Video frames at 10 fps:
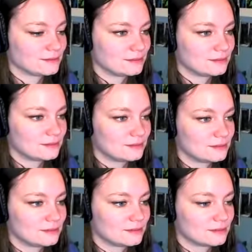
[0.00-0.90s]

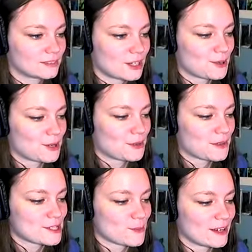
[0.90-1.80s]
Dan. Oh no,
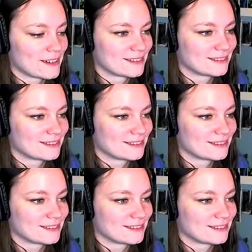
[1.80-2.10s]
this one.